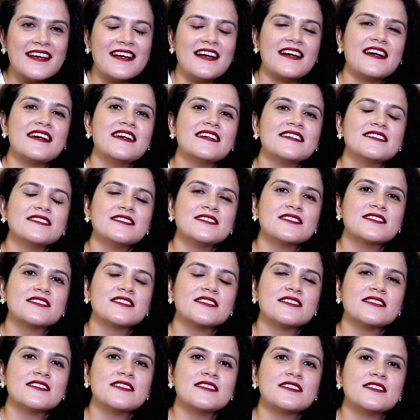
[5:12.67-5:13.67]
And
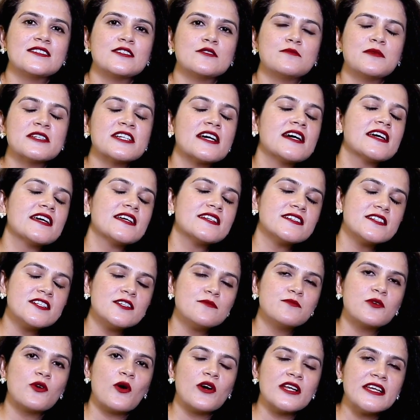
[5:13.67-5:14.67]
but I ended
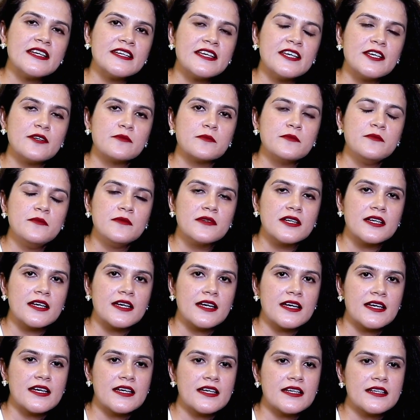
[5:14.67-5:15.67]
up calling him,
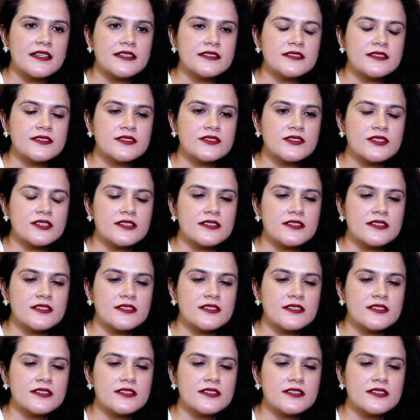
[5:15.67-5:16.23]
and